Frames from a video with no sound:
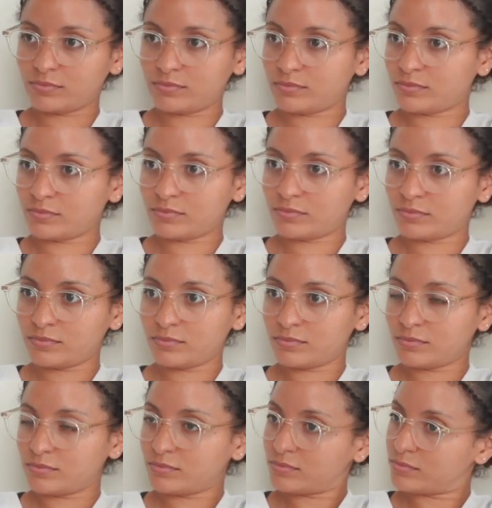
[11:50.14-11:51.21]

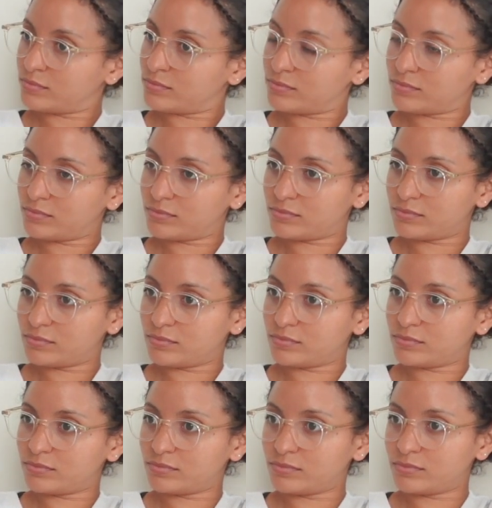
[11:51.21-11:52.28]

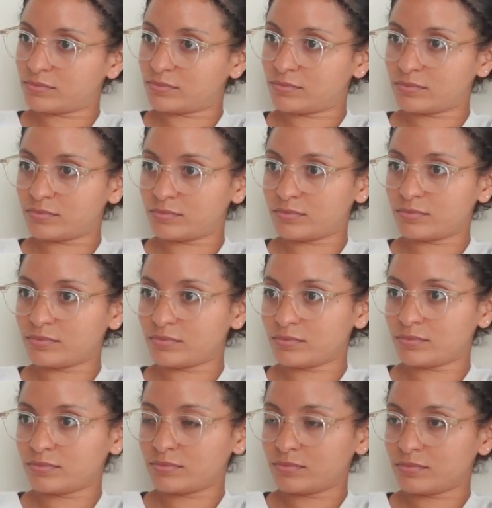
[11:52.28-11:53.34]

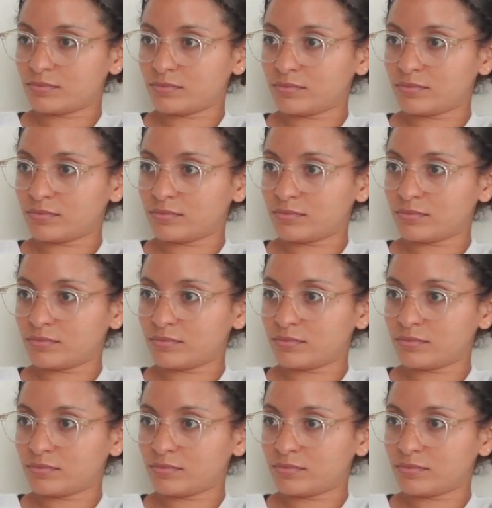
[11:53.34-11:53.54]
[no speech]